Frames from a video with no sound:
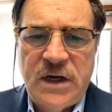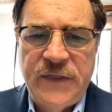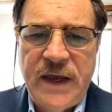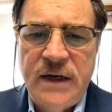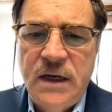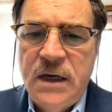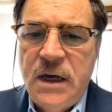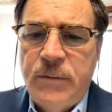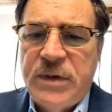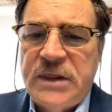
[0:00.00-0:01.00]
on that.
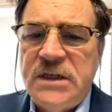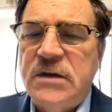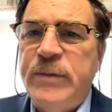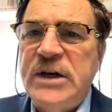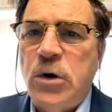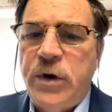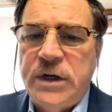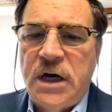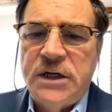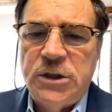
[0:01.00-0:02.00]
But these have been
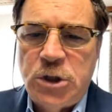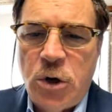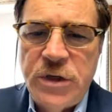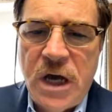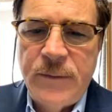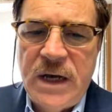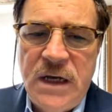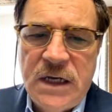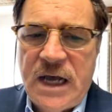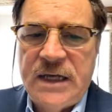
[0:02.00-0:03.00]
going on in Toyama,
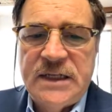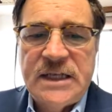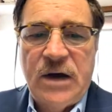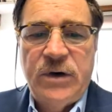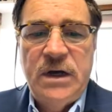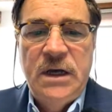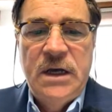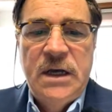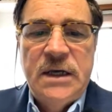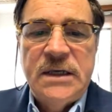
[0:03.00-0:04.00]
Kanazawa,
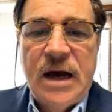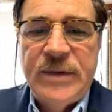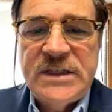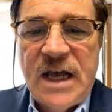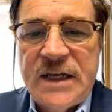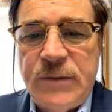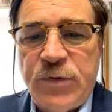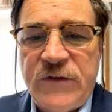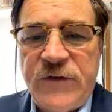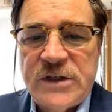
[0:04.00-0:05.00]
Yamazaki
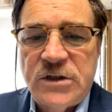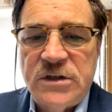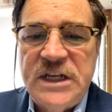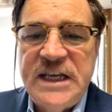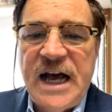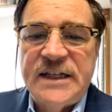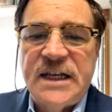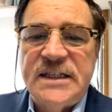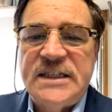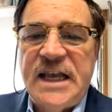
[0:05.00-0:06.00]
Prefecture,
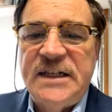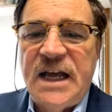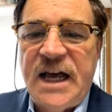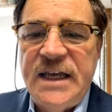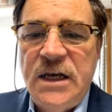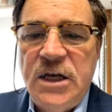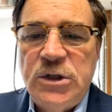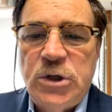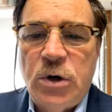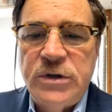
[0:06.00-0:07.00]
Niigata, Sendai,
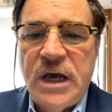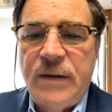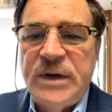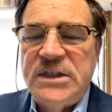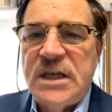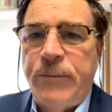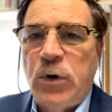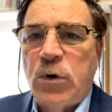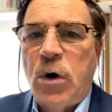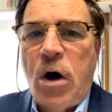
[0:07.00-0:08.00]
Toyama,
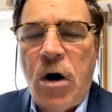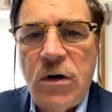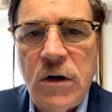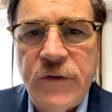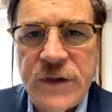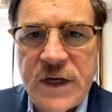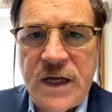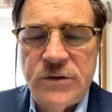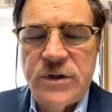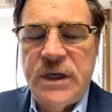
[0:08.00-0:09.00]
Sapporo, all over the
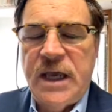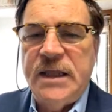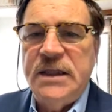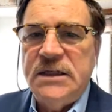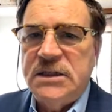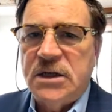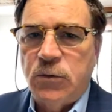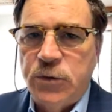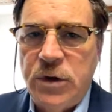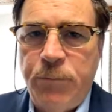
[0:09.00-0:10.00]
country. And this is a
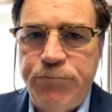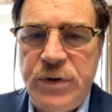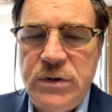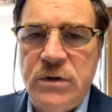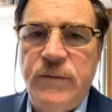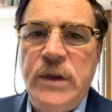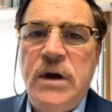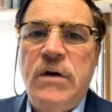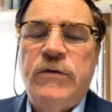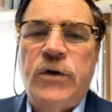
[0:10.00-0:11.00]
real boom
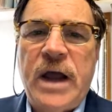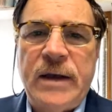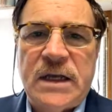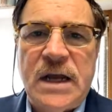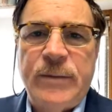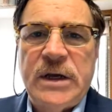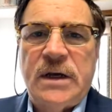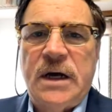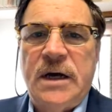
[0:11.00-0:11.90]
for economic